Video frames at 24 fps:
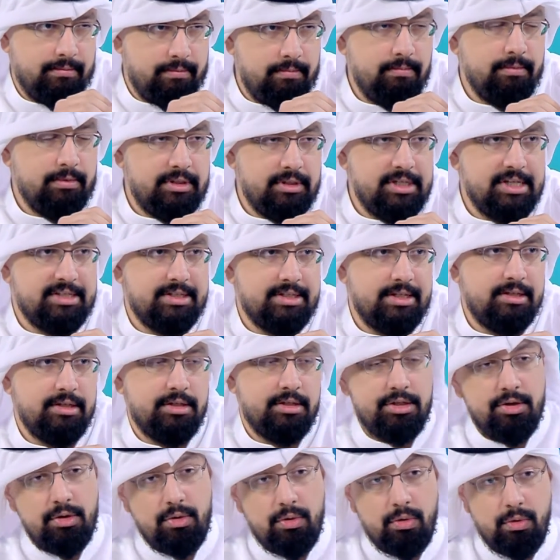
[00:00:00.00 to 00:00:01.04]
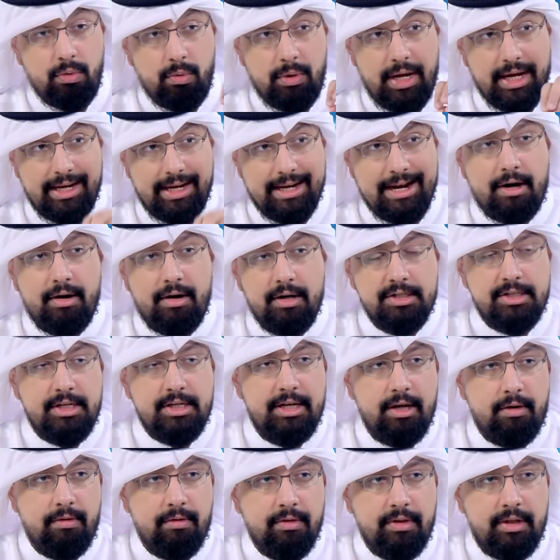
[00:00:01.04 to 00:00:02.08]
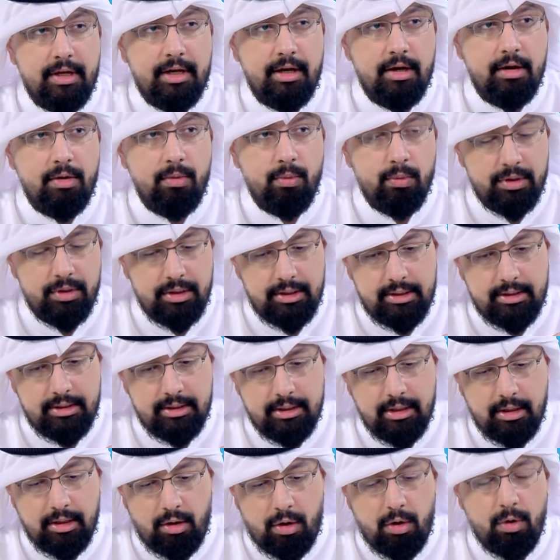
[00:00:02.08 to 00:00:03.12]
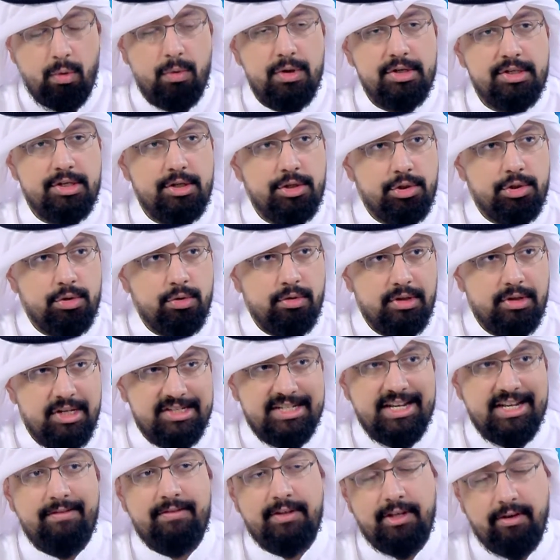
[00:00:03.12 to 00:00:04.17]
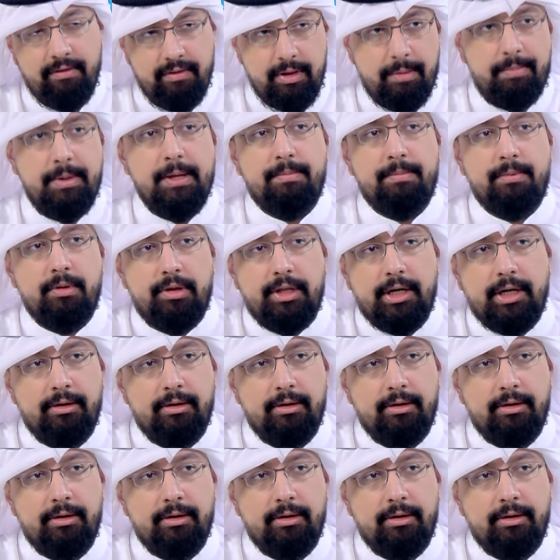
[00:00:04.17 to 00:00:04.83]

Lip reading: distant, so a garrison over there would always ensure the safety of the people there.